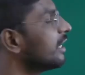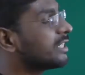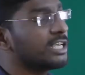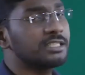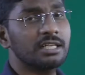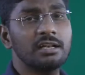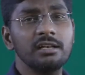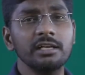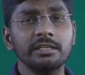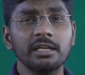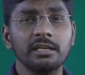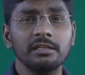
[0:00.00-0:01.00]
This is
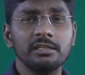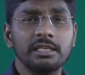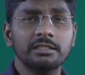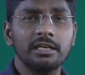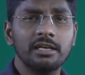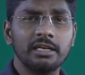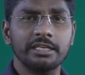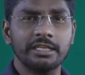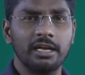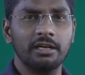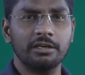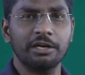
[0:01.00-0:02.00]
little, little,
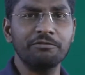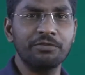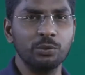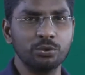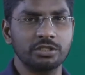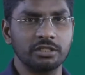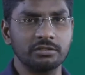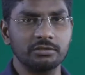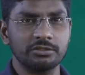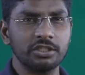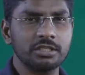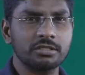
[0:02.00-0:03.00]
little confusing.
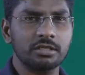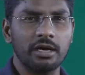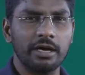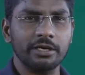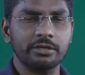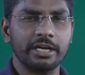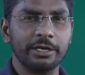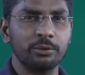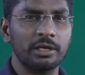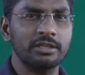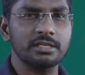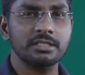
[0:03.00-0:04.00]
Just I try
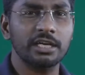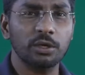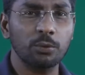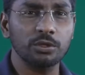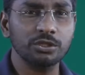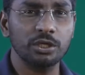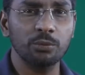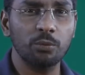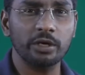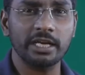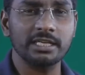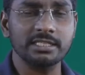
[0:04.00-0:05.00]
to understand the question.
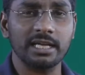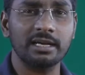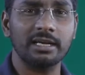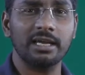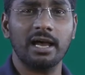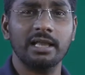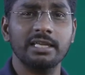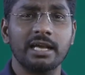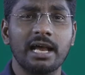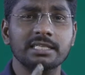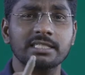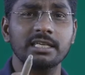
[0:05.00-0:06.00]
What exactly are they
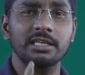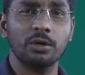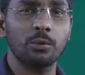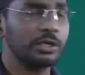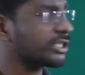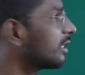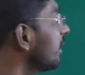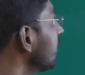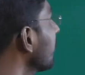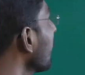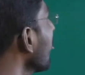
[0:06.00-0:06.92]
asking in the question?